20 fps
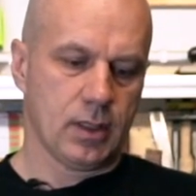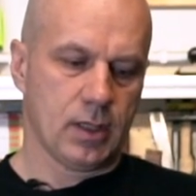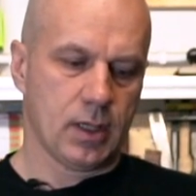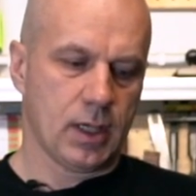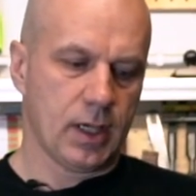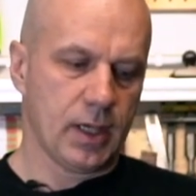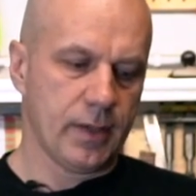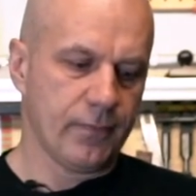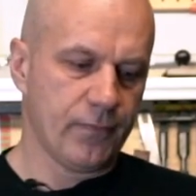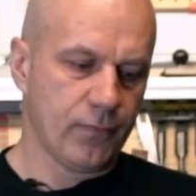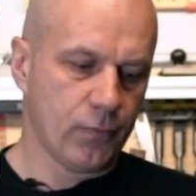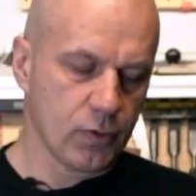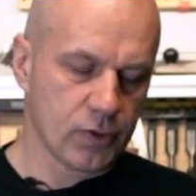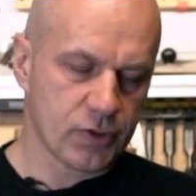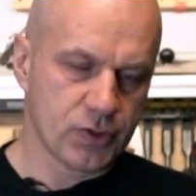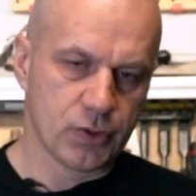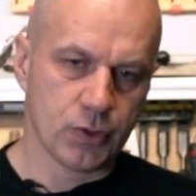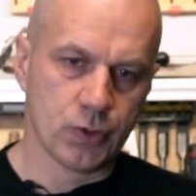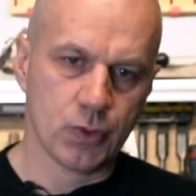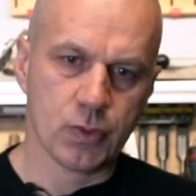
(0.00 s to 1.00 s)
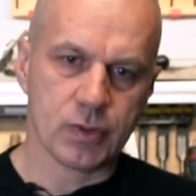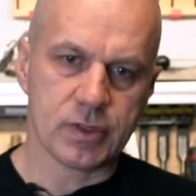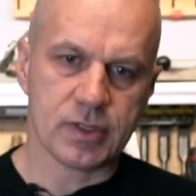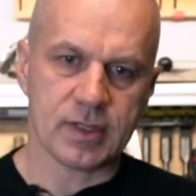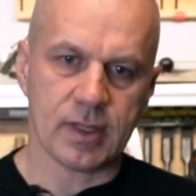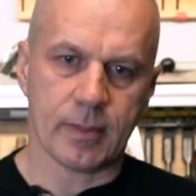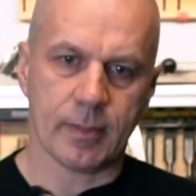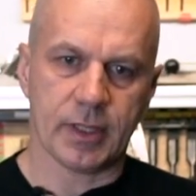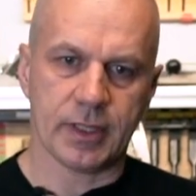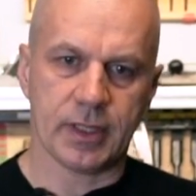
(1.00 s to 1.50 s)
I'm forced to use
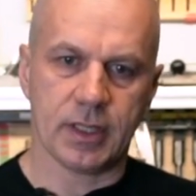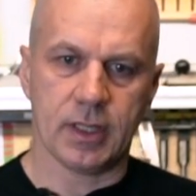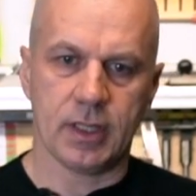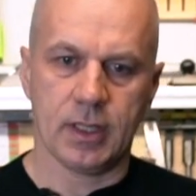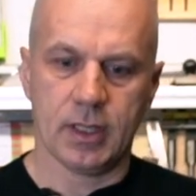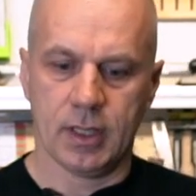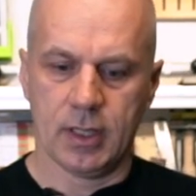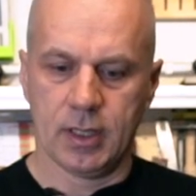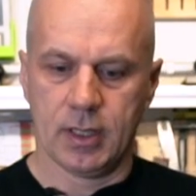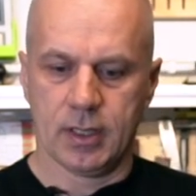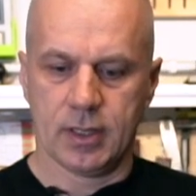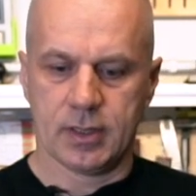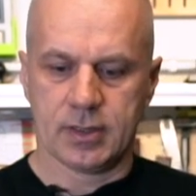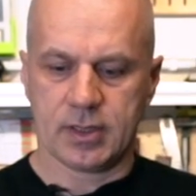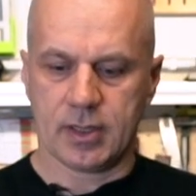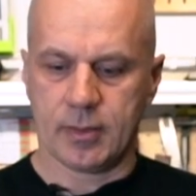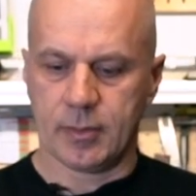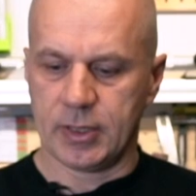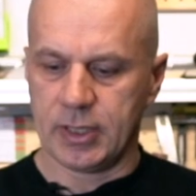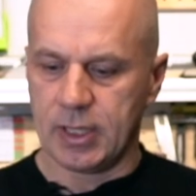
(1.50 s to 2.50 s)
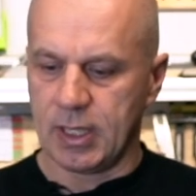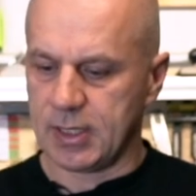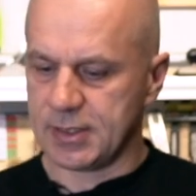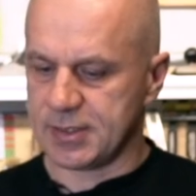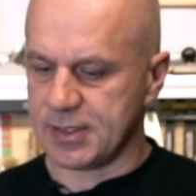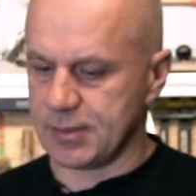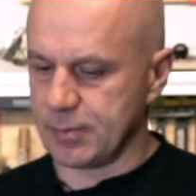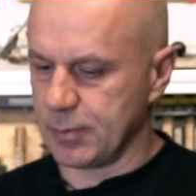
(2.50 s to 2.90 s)
somebody else's